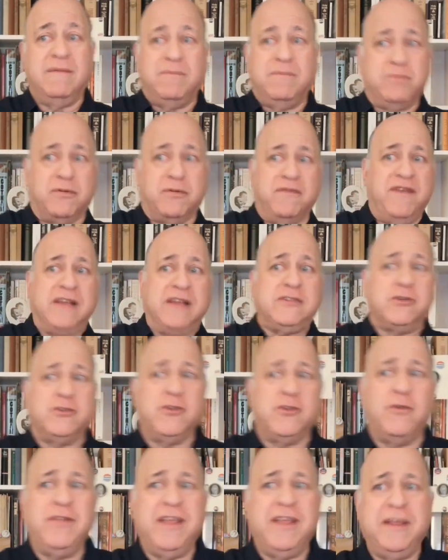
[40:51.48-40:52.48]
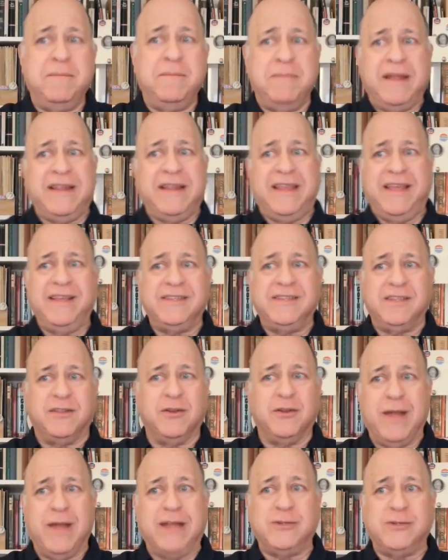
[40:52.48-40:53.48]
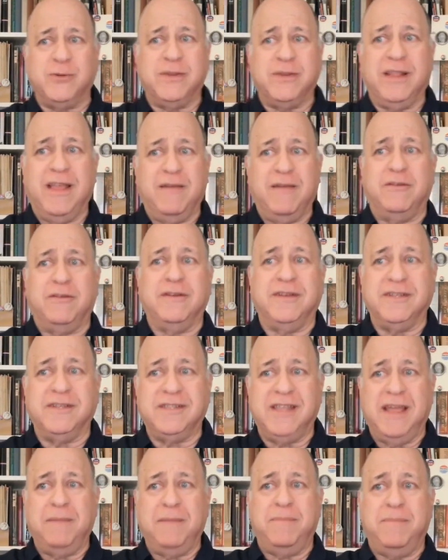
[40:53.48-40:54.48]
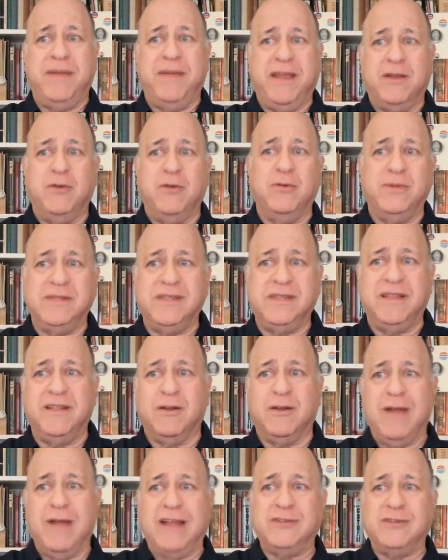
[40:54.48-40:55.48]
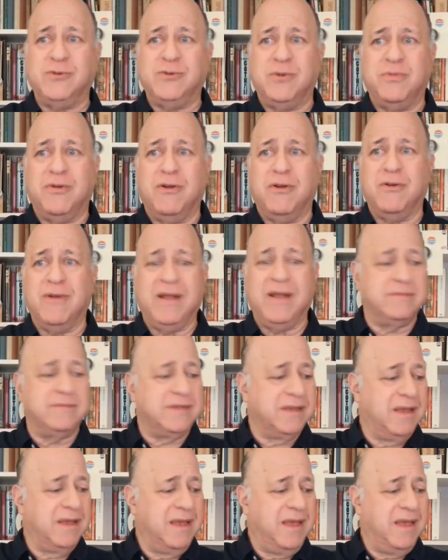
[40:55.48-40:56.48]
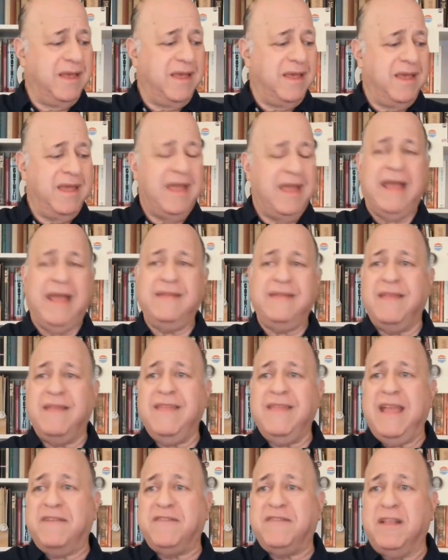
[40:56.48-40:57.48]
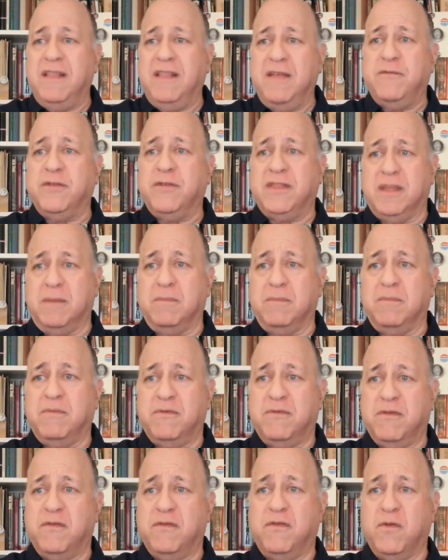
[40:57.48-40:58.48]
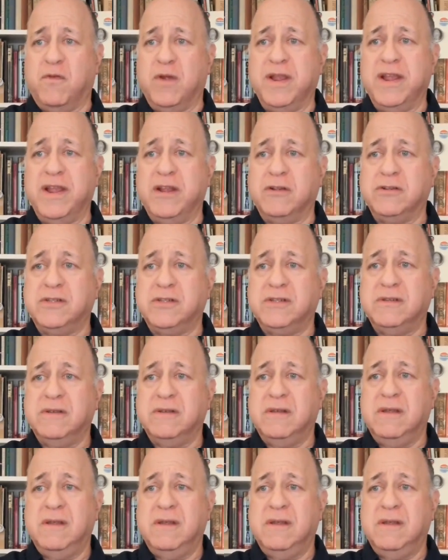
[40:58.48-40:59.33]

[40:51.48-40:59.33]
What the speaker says: Professors only admit kids at the graduate level because they pick who is in their graduate programs. And then they have to live with them for 4 years.